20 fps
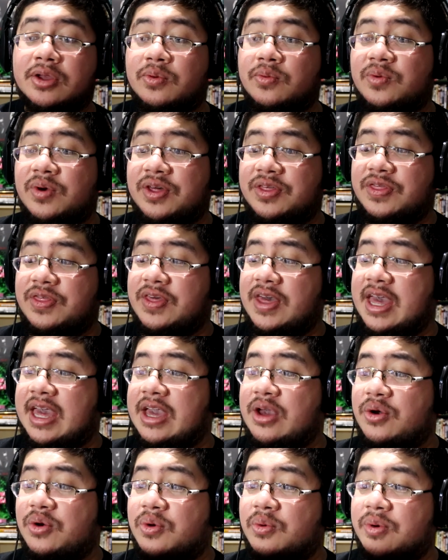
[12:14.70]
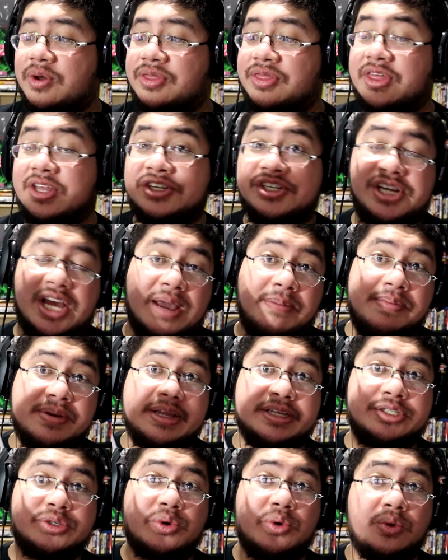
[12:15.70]
with a with the
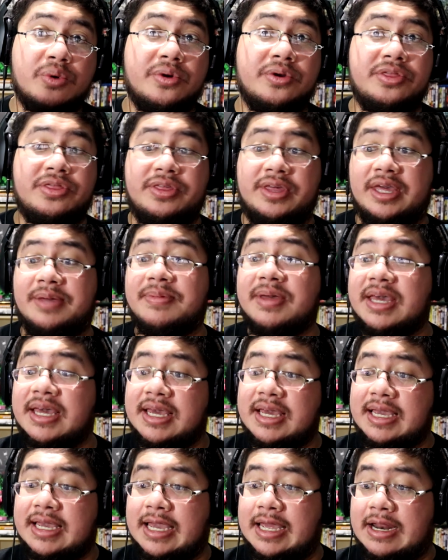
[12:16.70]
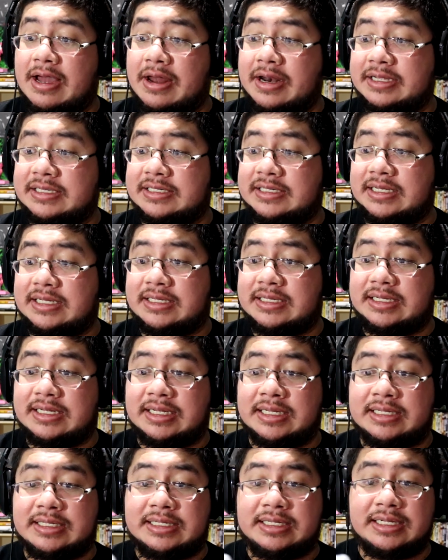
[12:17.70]
Japanese horror theme. It honestly,
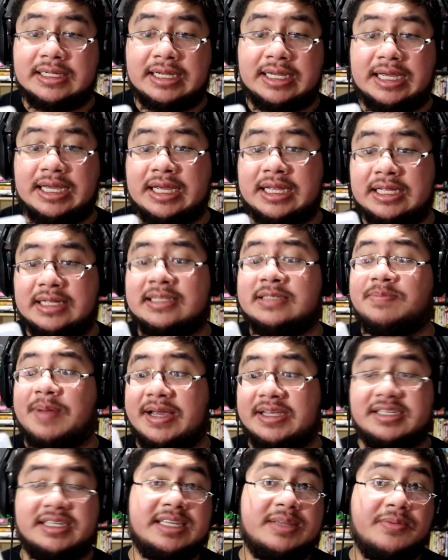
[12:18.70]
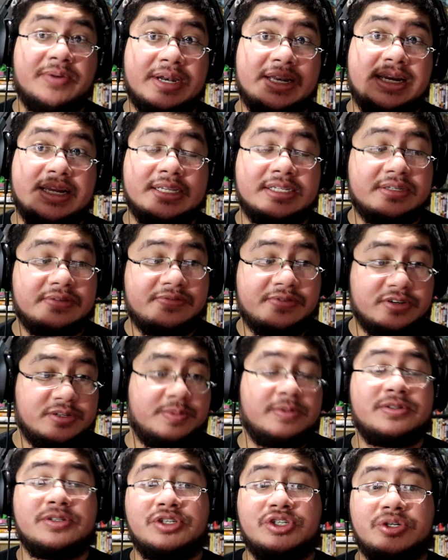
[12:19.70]
it, it, it's basically what it is:
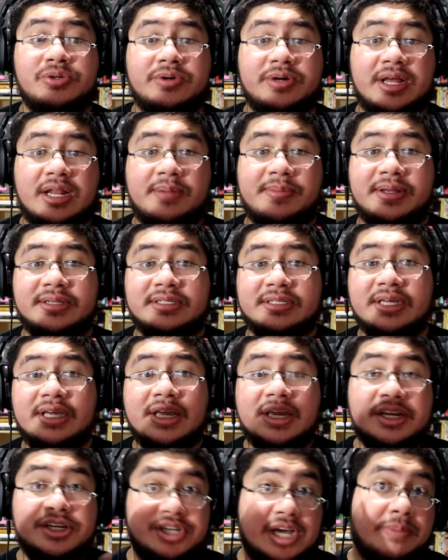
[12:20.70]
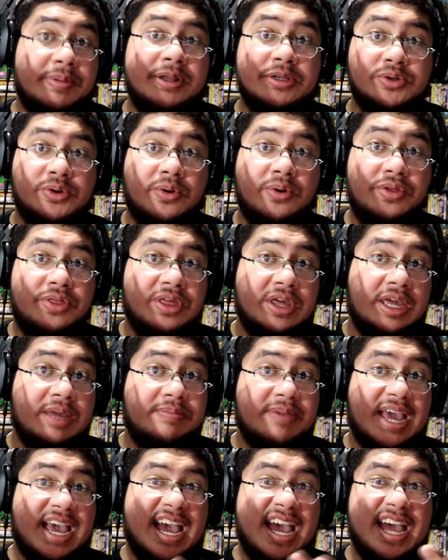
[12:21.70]
first person shooter elements, Japanese horror
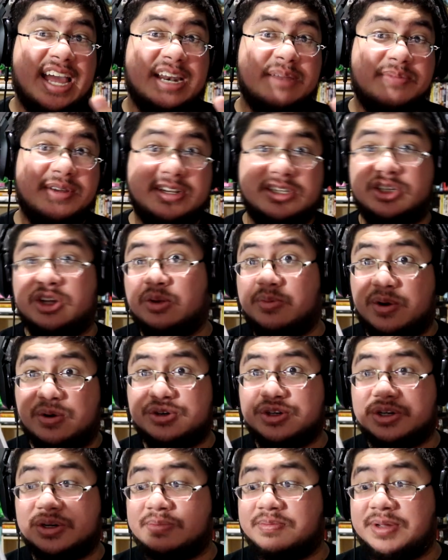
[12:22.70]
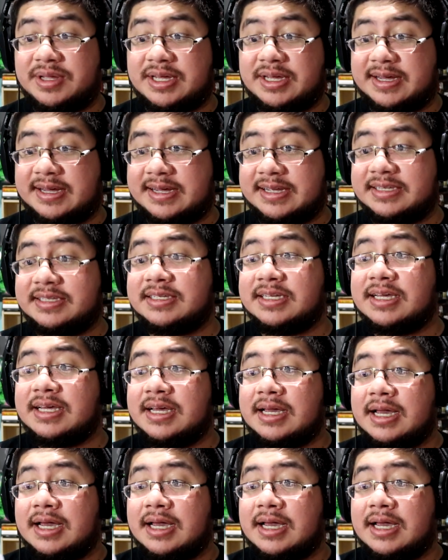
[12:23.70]
theme, and a bit of slow motion. Because